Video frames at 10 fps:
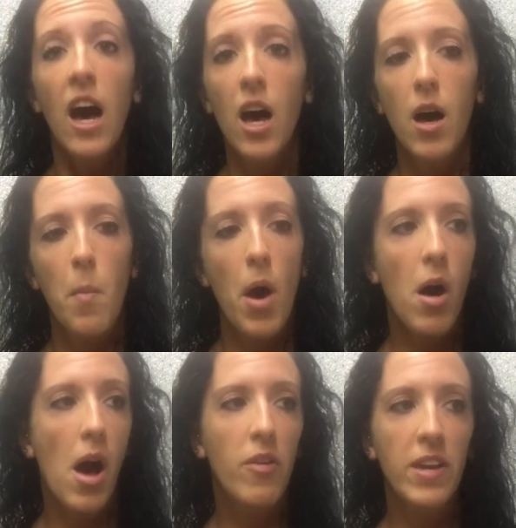
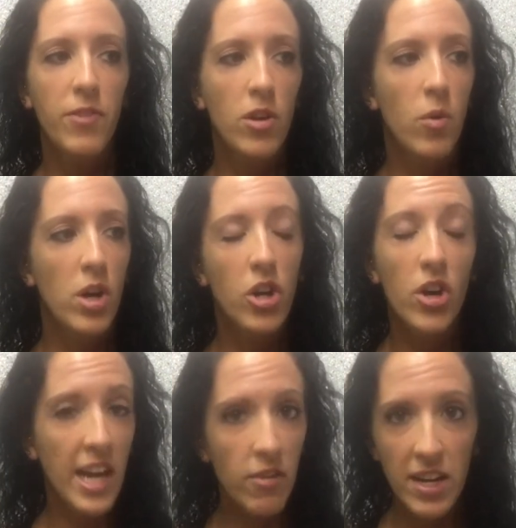I'll give you
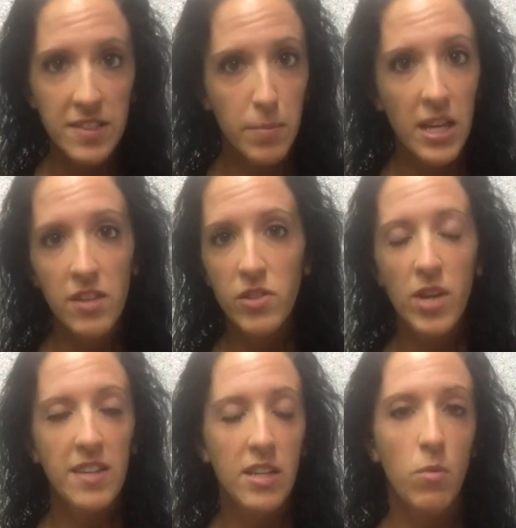cooking recipes. You
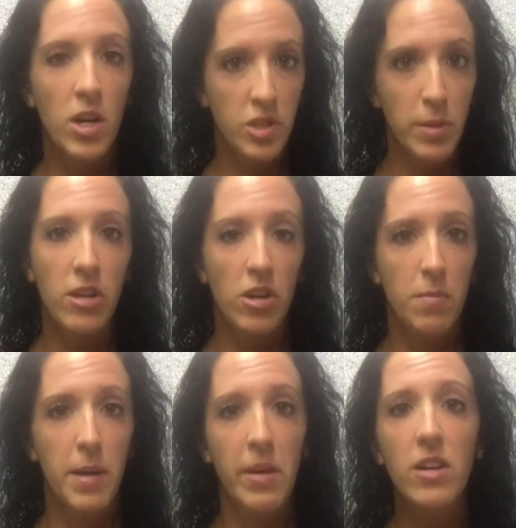guys can watch me
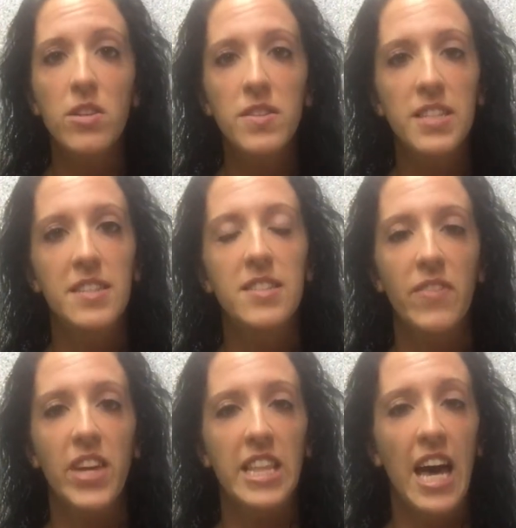cook my meals and
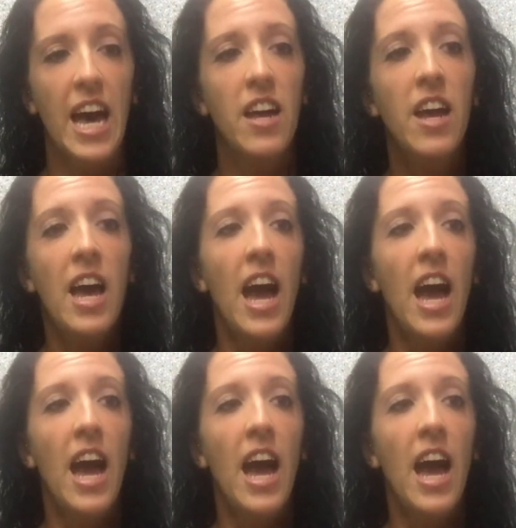stuff like that.